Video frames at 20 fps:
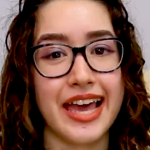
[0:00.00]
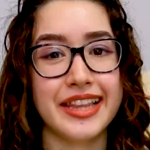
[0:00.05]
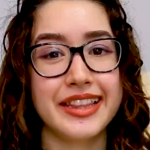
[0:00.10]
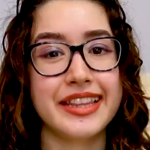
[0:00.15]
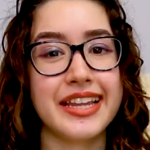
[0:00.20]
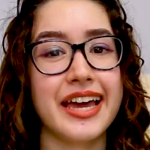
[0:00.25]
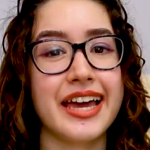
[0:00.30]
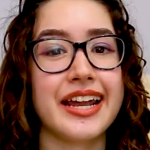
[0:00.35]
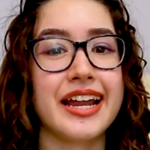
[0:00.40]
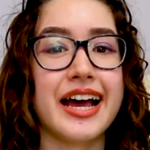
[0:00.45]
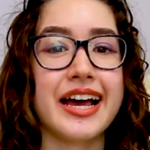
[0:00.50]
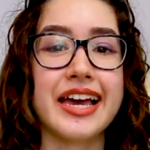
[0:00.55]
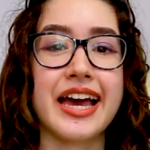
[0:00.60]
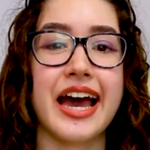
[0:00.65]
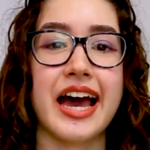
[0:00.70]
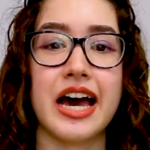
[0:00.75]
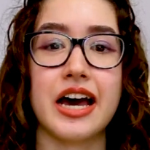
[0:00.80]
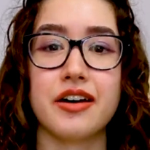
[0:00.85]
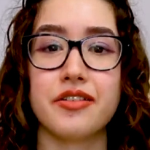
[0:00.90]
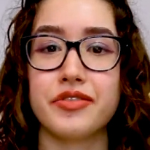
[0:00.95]
And then I
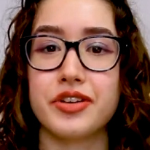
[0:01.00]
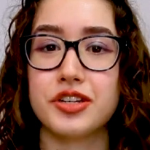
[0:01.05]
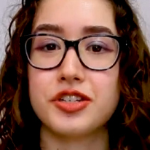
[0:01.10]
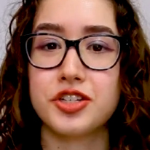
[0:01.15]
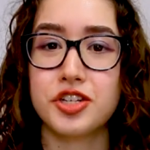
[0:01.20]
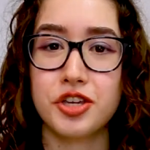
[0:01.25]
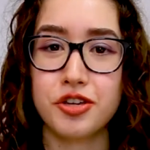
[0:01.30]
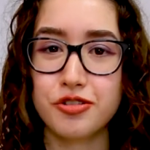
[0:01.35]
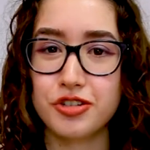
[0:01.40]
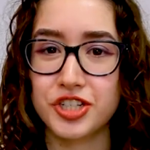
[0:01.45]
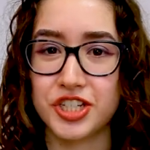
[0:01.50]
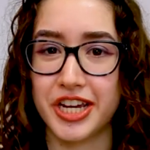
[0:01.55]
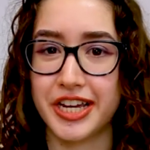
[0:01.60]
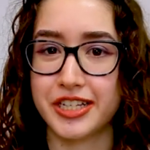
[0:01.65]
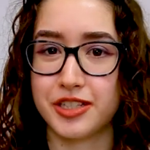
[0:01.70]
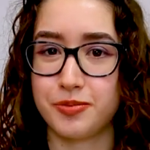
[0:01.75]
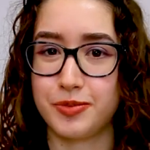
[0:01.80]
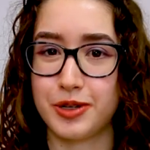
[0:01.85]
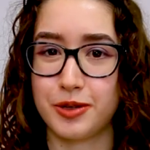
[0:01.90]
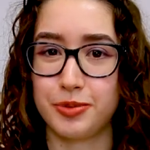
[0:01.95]
have two
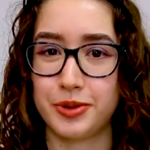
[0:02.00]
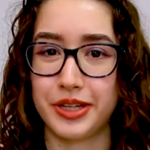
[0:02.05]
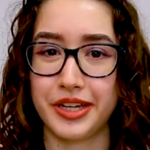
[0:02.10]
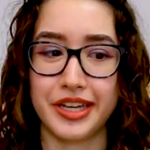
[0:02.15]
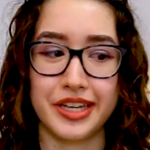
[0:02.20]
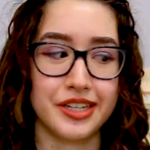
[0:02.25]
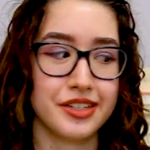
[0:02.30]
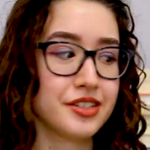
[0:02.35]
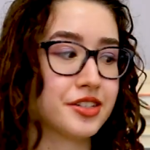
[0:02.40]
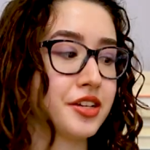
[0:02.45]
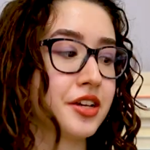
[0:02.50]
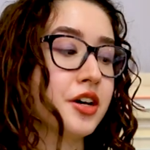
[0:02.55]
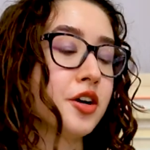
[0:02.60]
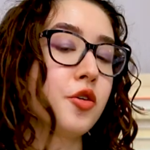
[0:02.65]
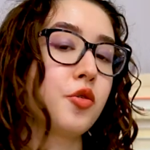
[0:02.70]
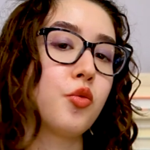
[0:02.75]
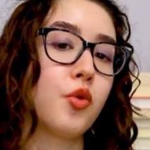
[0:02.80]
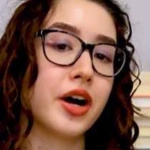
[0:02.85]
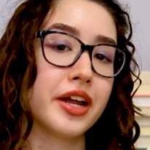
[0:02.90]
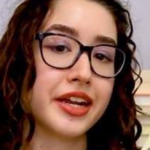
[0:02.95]
Shakespeare plays.
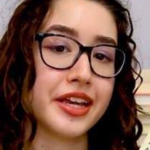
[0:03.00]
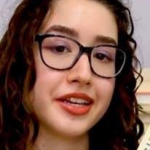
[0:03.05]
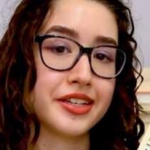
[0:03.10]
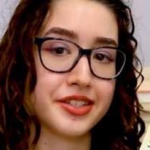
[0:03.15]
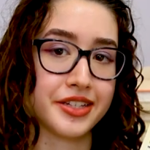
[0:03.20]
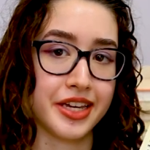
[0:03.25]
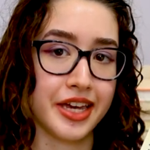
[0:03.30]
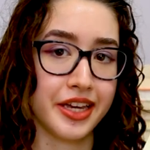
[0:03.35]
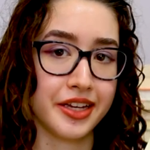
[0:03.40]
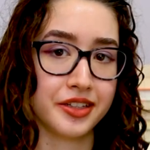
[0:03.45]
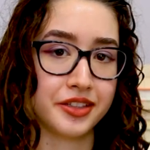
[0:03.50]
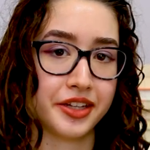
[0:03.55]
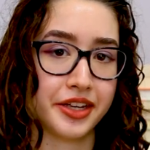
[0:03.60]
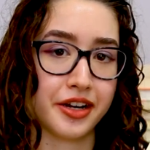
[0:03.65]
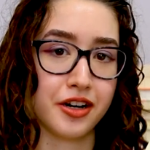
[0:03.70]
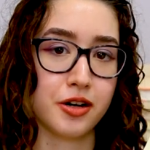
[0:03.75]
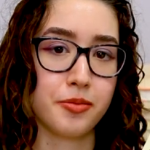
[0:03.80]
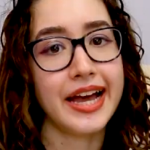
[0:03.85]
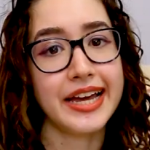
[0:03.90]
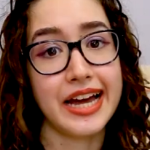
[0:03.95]
One is King
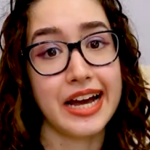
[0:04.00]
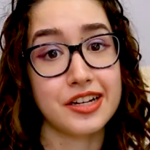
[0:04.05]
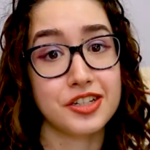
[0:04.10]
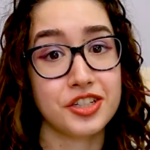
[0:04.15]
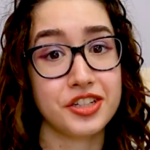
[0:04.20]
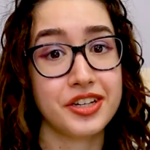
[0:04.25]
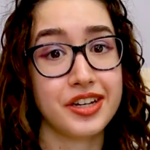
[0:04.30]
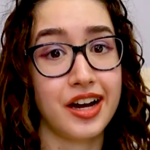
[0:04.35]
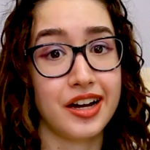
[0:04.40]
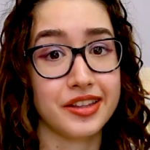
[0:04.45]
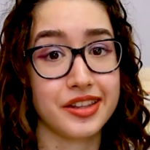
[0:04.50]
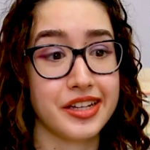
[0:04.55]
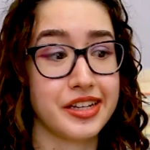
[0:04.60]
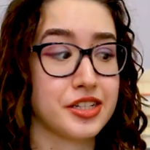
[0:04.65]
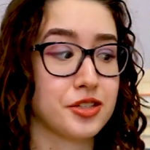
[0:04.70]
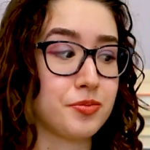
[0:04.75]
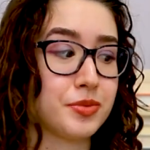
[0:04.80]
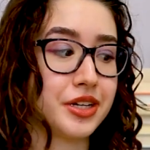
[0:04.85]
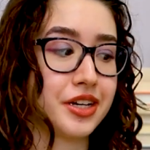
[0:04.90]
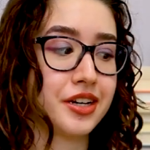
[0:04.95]
Lear. I actually got
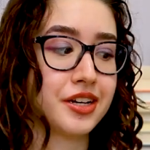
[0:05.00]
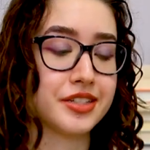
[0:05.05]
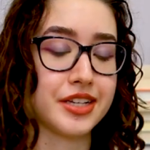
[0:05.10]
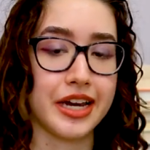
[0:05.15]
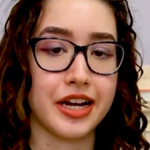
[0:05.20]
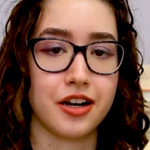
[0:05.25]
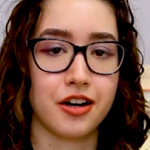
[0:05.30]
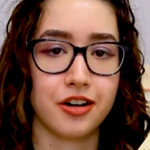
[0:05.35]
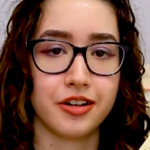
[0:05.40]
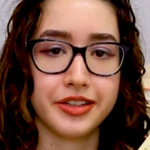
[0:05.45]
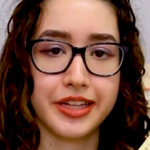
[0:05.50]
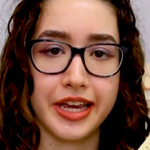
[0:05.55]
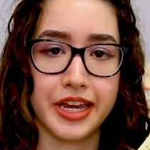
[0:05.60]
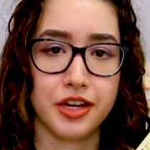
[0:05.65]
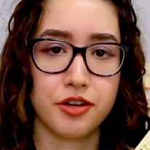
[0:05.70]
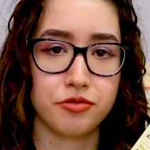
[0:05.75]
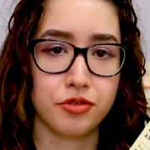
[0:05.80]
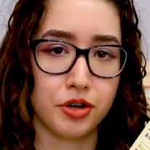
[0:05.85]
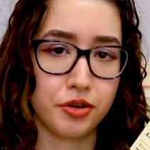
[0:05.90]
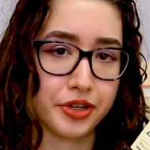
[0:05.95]
this because I heard that
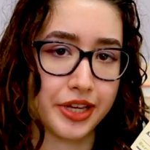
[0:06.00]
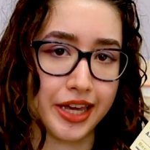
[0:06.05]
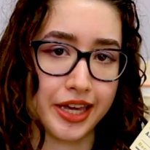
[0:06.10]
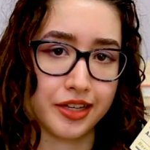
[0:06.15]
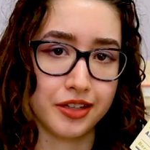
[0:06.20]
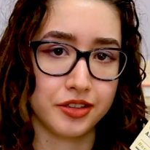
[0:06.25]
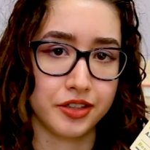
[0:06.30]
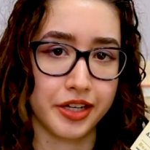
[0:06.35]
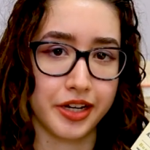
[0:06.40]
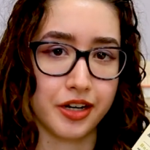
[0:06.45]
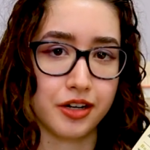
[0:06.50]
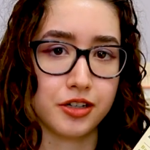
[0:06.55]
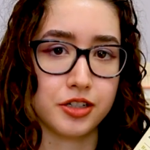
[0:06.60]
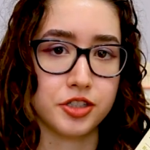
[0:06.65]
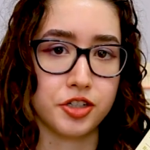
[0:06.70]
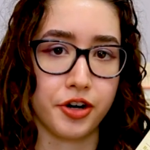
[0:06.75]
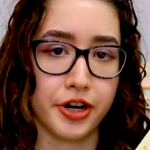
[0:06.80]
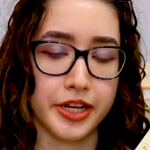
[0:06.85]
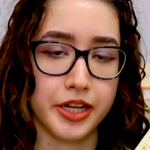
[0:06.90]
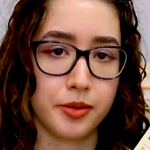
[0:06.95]
he wrote King Lear
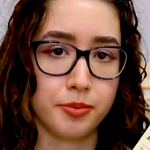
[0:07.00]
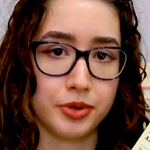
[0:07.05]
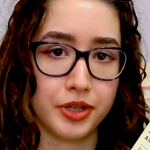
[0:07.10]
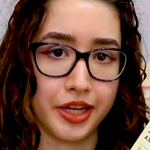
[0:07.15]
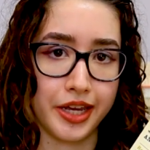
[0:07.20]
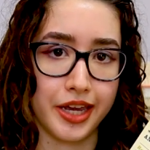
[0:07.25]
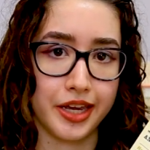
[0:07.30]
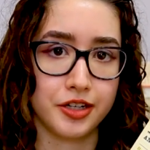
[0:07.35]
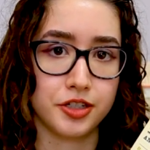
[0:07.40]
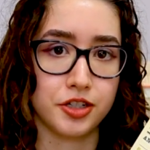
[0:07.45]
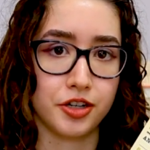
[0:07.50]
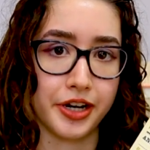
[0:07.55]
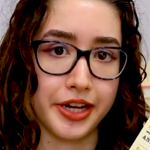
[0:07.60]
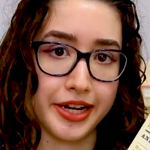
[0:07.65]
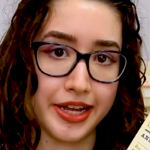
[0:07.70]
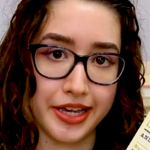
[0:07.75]
during the plague during